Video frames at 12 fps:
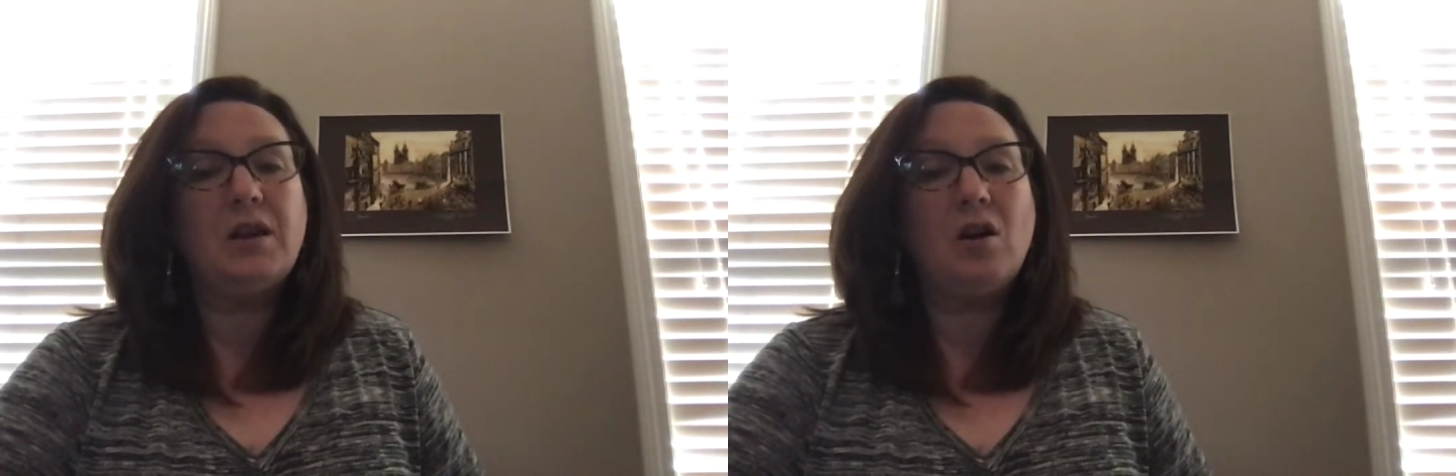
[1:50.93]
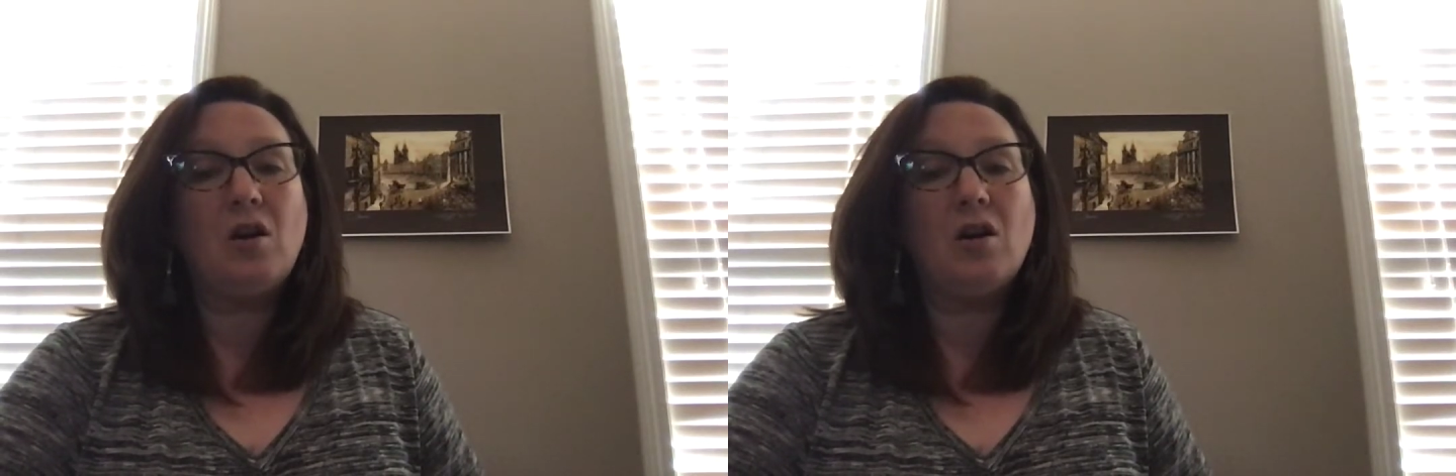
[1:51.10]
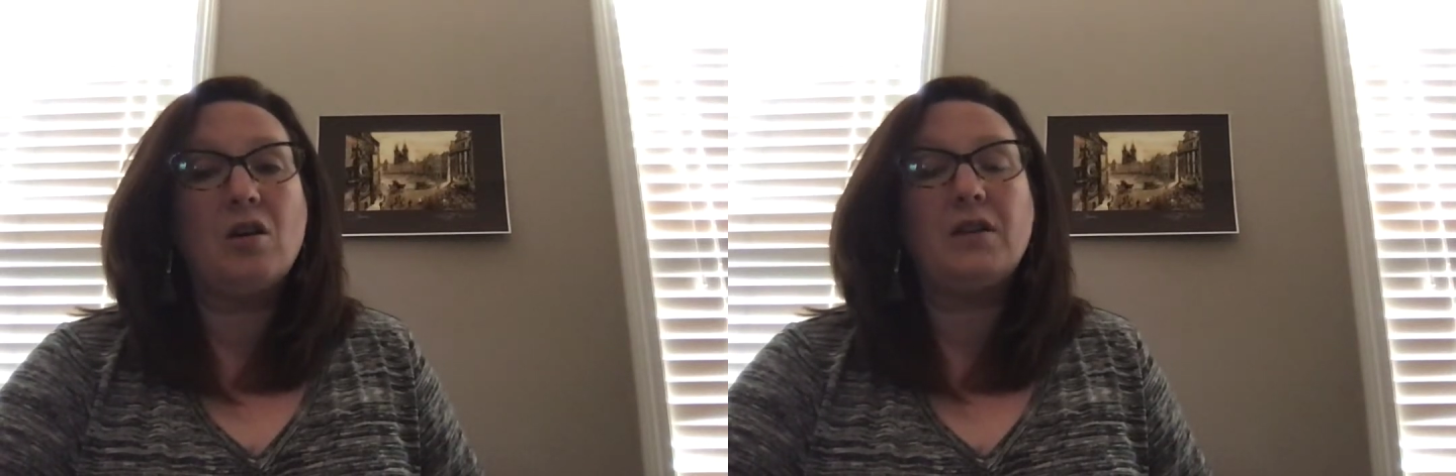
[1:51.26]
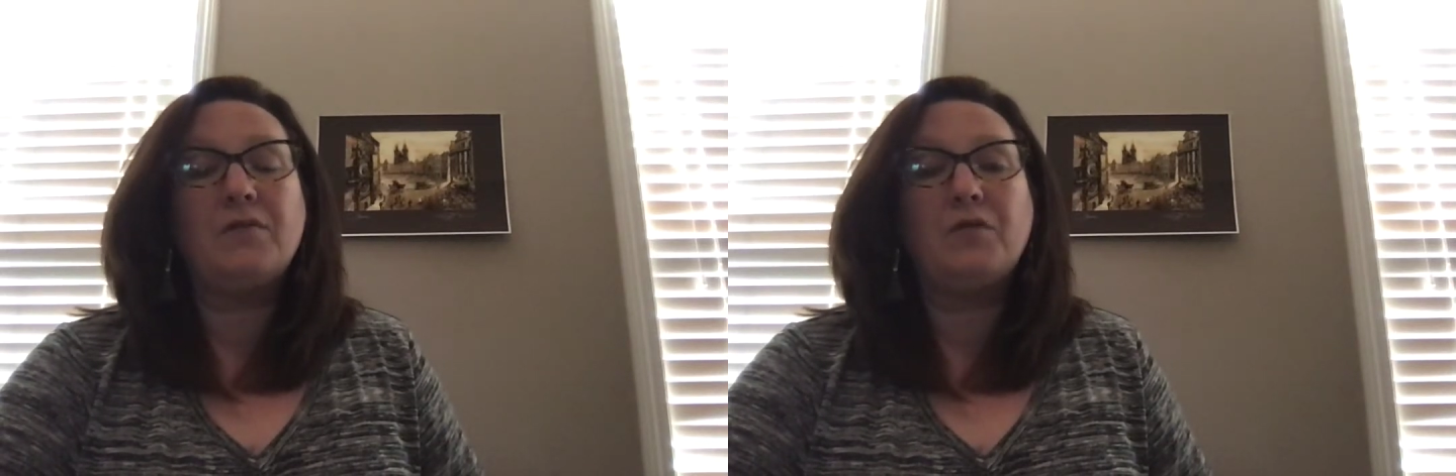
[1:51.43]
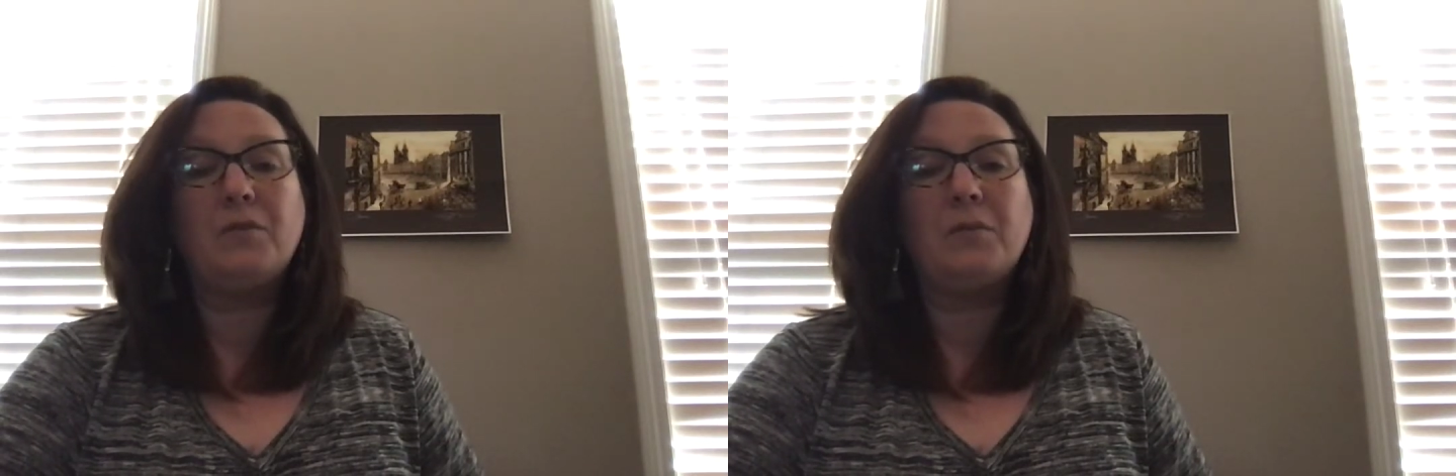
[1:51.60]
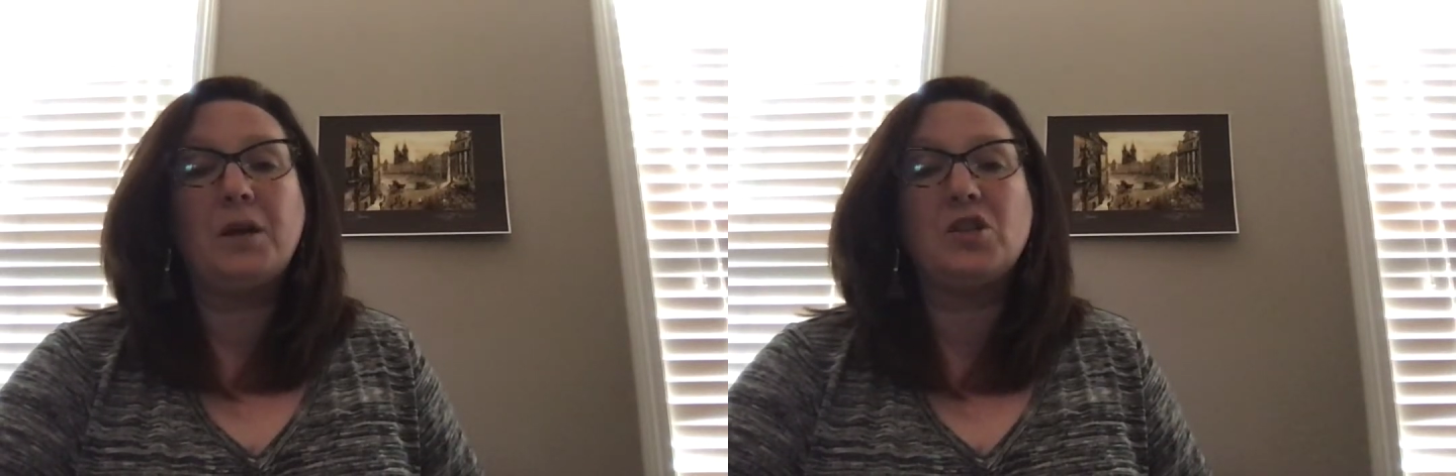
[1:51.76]
hard
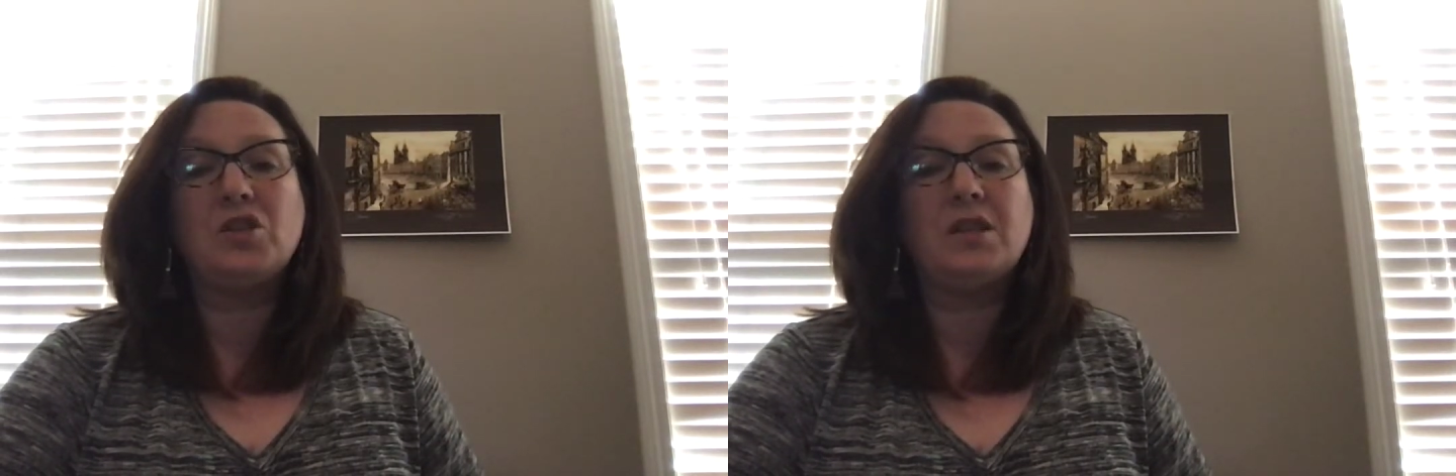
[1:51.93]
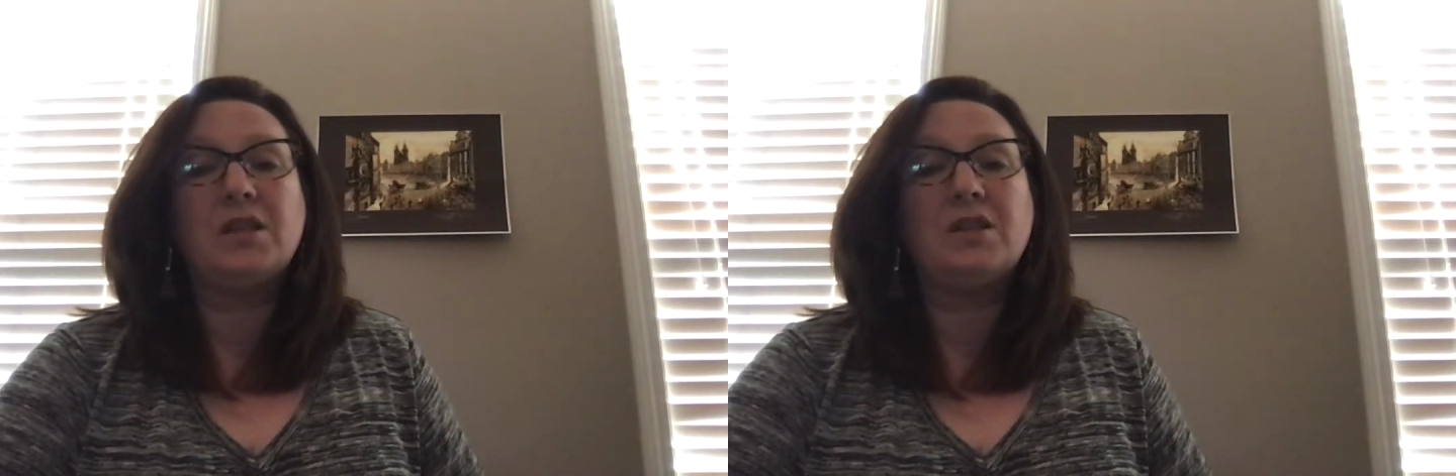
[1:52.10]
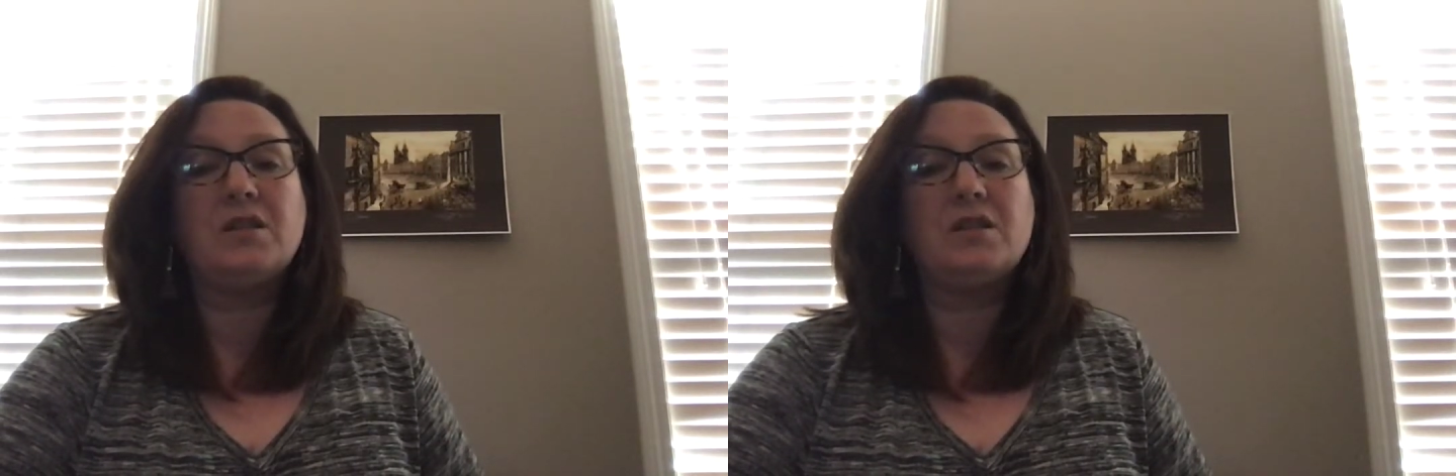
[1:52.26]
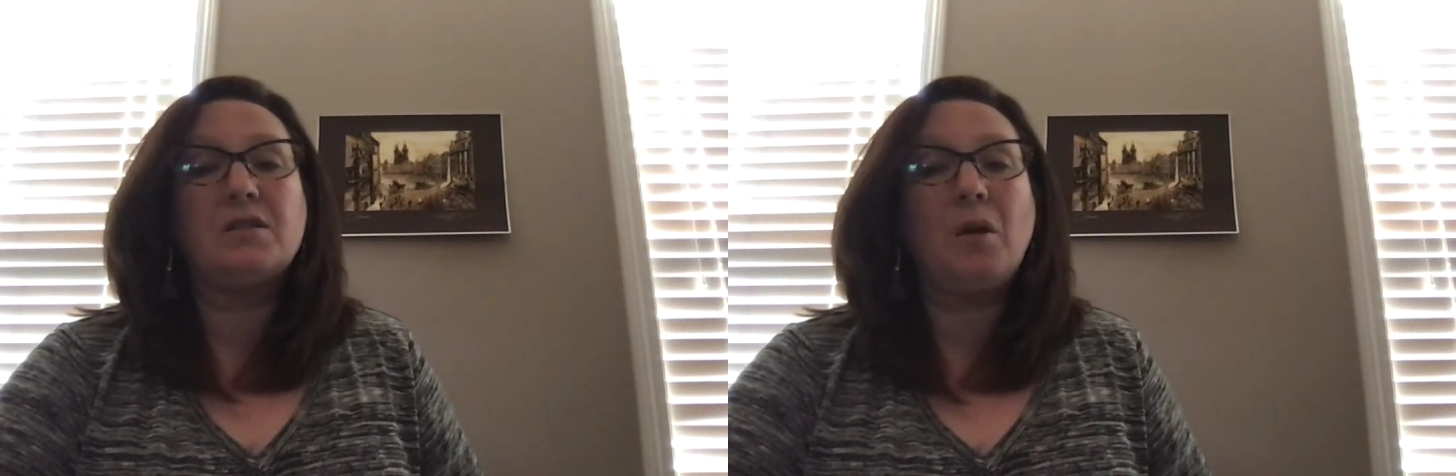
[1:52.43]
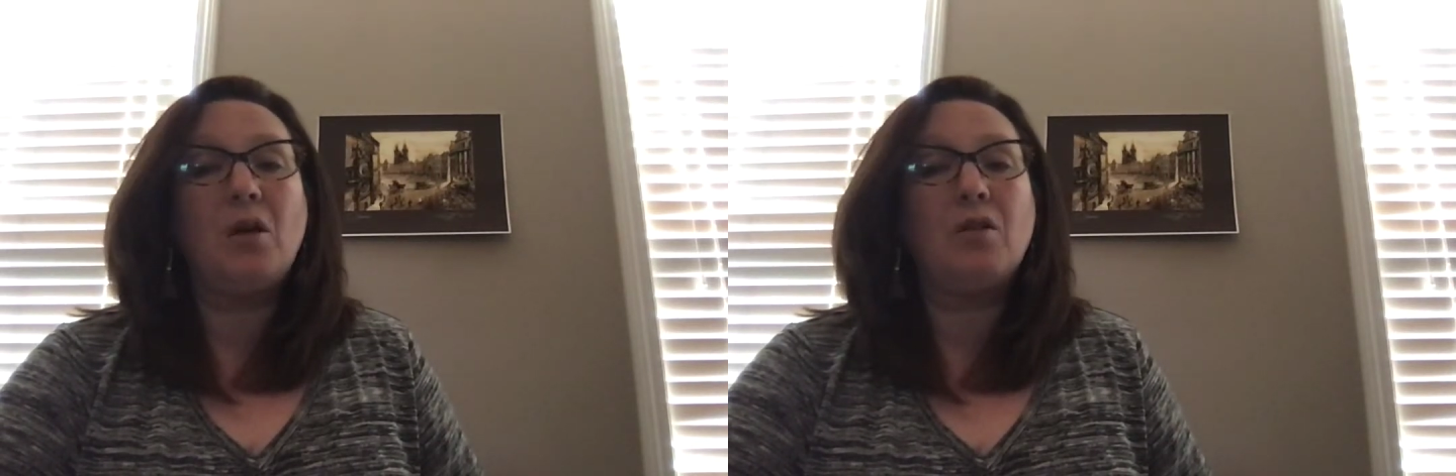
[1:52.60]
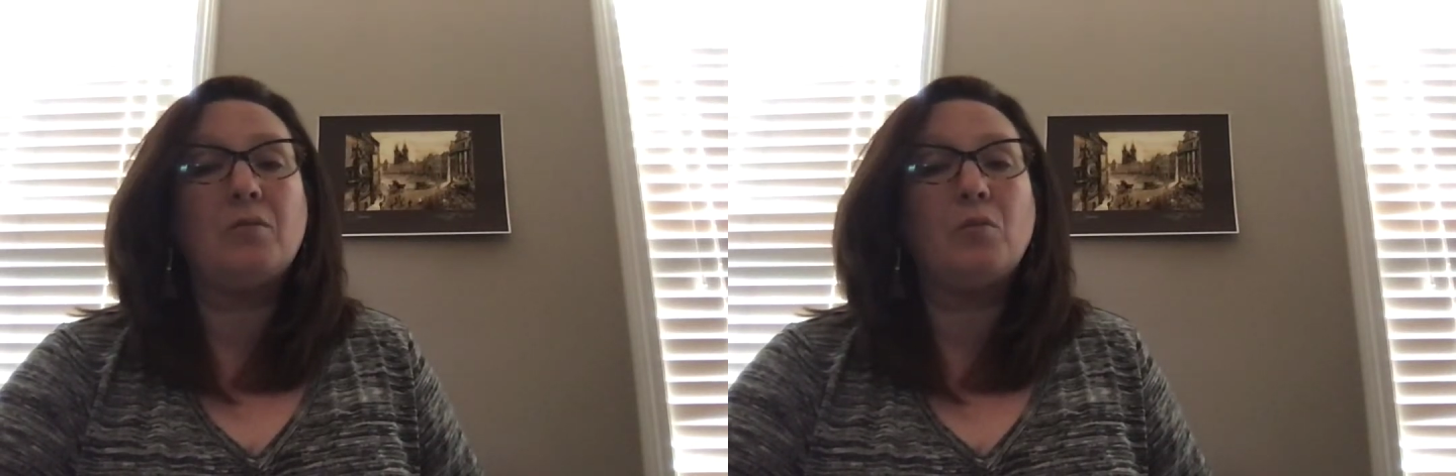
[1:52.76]
information into smaller,